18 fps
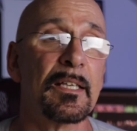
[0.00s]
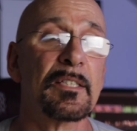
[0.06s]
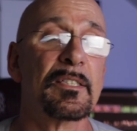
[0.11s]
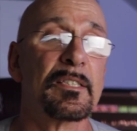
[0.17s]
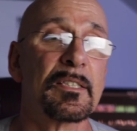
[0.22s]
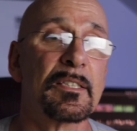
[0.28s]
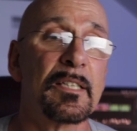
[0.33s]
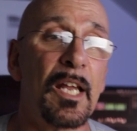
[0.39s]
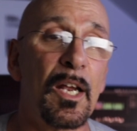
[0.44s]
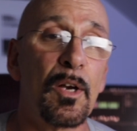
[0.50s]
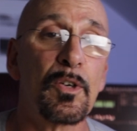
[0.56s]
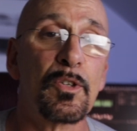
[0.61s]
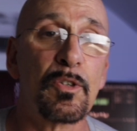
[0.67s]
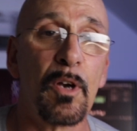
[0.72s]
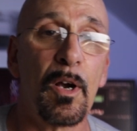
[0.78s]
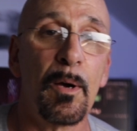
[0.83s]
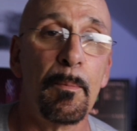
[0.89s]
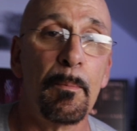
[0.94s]
the snare
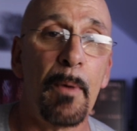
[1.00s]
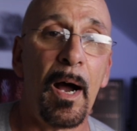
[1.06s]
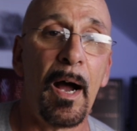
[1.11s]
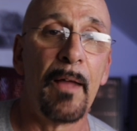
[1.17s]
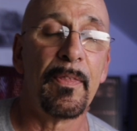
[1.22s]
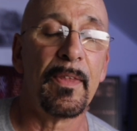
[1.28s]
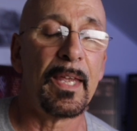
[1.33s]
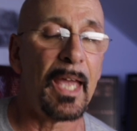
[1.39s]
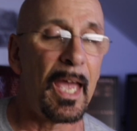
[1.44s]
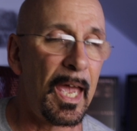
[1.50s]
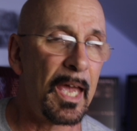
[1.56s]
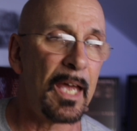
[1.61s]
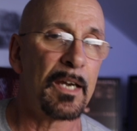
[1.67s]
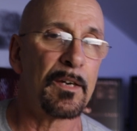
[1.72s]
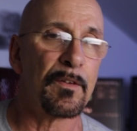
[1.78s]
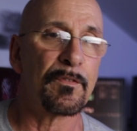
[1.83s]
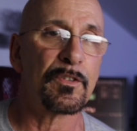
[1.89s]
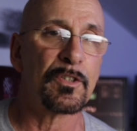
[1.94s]
drum on the
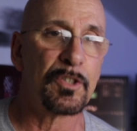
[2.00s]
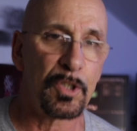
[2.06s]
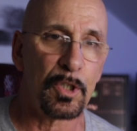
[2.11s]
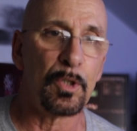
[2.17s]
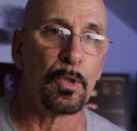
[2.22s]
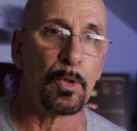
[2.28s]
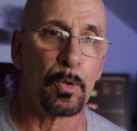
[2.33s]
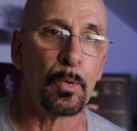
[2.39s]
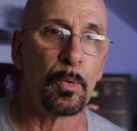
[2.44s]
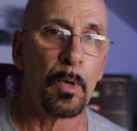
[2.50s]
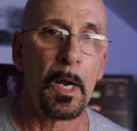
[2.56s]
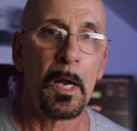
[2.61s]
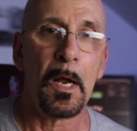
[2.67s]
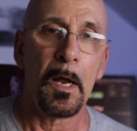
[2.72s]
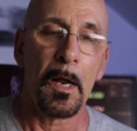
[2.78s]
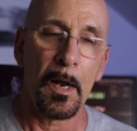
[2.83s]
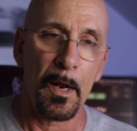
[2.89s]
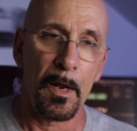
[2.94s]
end of two,
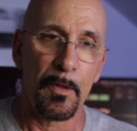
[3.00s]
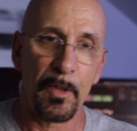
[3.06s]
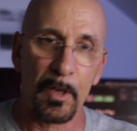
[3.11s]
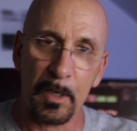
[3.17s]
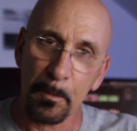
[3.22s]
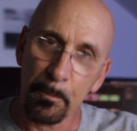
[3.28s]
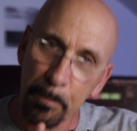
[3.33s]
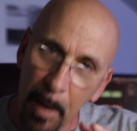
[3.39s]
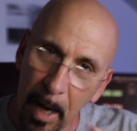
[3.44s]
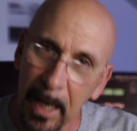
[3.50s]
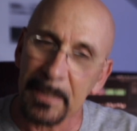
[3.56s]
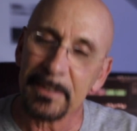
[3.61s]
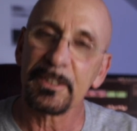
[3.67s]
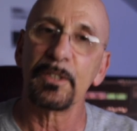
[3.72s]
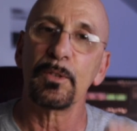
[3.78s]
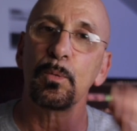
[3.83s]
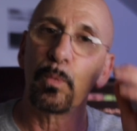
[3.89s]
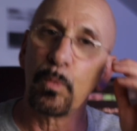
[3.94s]
the
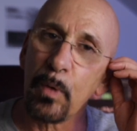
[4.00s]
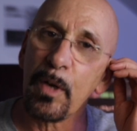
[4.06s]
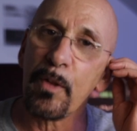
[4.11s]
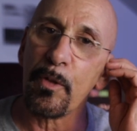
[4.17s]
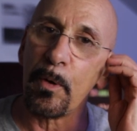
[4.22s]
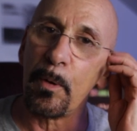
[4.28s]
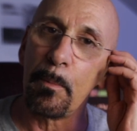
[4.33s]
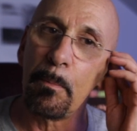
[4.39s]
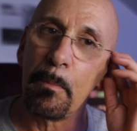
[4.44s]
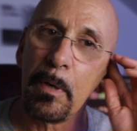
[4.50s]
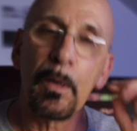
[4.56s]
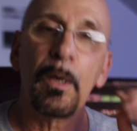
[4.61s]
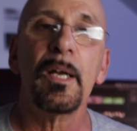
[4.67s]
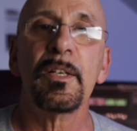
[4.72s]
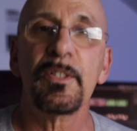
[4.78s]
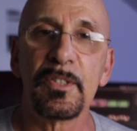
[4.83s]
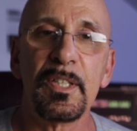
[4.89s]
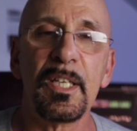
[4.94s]
composite rhythm
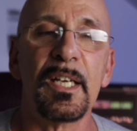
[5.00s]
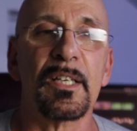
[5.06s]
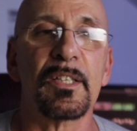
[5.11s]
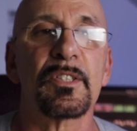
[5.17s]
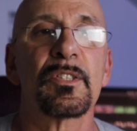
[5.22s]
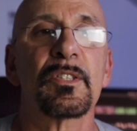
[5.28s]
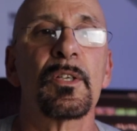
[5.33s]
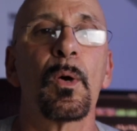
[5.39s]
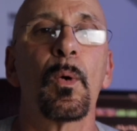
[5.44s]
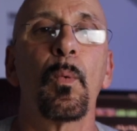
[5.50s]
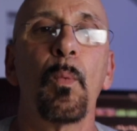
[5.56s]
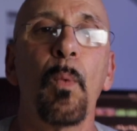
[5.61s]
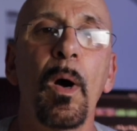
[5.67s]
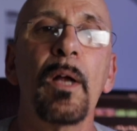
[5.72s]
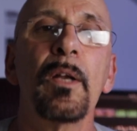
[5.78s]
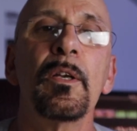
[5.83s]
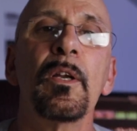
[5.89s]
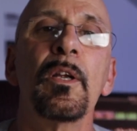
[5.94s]
is this.
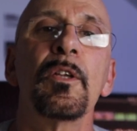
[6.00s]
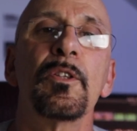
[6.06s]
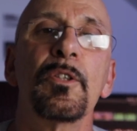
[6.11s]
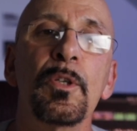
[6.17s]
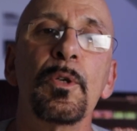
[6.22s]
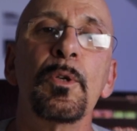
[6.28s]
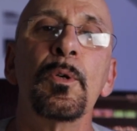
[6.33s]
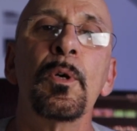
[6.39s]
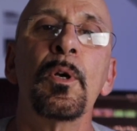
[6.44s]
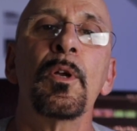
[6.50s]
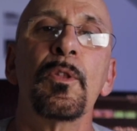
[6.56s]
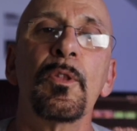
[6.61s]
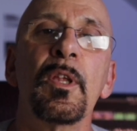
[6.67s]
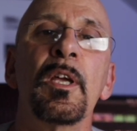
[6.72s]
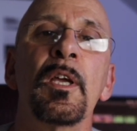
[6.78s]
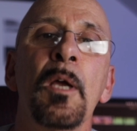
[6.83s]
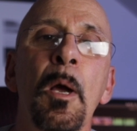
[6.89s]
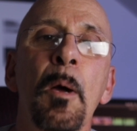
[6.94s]
1, 2,
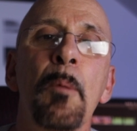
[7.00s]
the